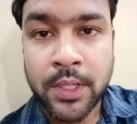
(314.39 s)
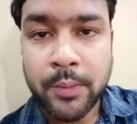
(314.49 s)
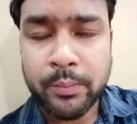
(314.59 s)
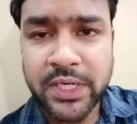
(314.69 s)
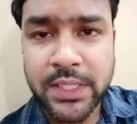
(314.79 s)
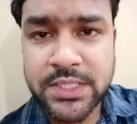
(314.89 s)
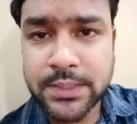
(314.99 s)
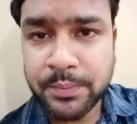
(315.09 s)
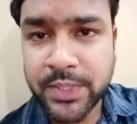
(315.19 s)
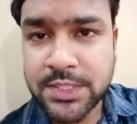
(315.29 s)
But he
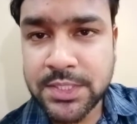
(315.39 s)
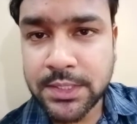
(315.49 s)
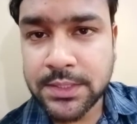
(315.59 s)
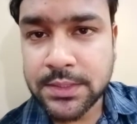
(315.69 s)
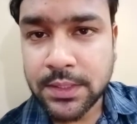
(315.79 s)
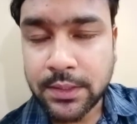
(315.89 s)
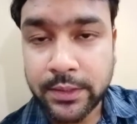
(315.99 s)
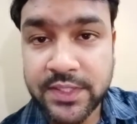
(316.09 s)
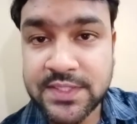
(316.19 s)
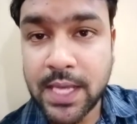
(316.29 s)
suppressed his
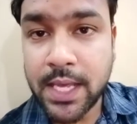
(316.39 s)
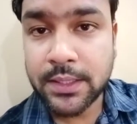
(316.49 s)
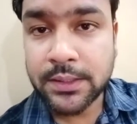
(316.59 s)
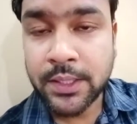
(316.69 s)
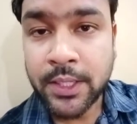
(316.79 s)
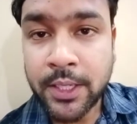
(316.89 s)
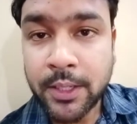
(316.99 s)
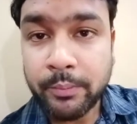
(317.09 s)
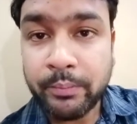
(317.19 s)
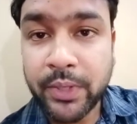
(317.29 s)
desire
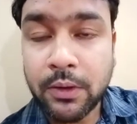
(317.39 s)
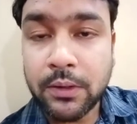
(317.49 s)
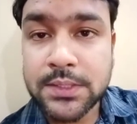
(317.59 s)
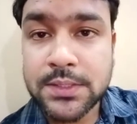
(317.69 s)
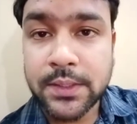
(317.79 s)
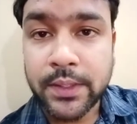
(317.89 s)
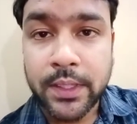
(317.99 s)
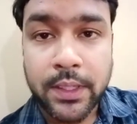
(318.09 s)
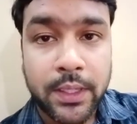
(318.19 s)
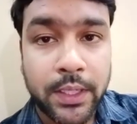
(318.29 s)
because
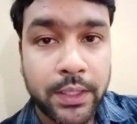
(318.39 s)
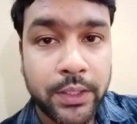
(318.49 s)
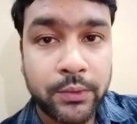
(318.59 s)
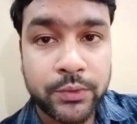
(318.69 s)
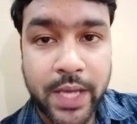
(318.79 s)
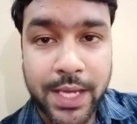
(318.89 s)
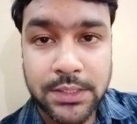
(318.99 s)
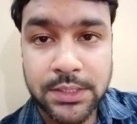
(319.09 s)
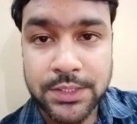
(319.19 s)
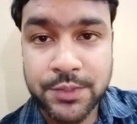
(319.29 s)
he knew that
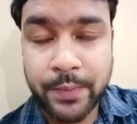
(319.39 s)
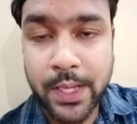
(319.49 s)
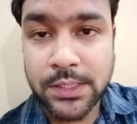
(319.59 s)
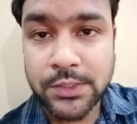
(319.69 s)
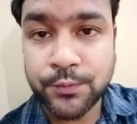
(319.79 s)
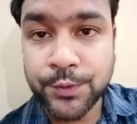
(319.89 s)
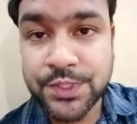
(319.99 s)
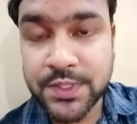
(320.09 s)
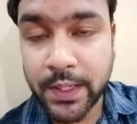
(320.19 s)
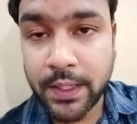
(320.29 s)
his parents would
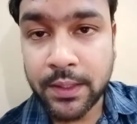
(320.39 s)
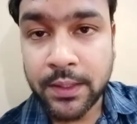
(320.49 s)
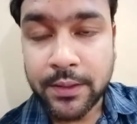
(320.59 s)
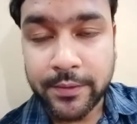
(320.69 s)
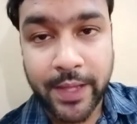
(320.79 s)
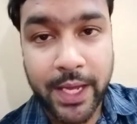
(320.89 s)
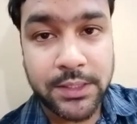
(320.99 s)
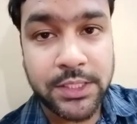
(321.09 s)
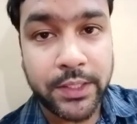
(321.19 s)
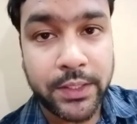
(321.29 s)
say that
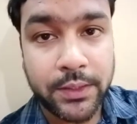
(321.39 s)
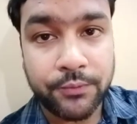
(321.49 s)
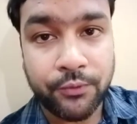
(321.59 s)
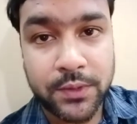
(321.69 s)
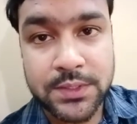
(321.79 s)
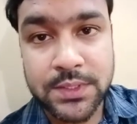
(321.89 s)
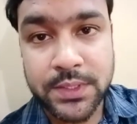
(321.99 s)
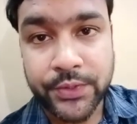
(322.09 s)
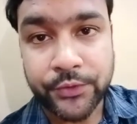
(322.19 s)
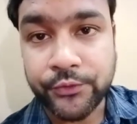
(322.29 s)
he was
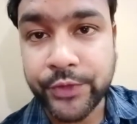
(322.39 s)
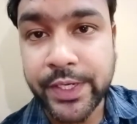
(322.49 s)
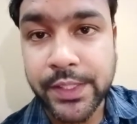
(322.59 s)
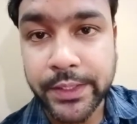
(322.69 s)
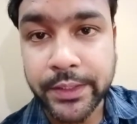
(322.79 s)
greedy.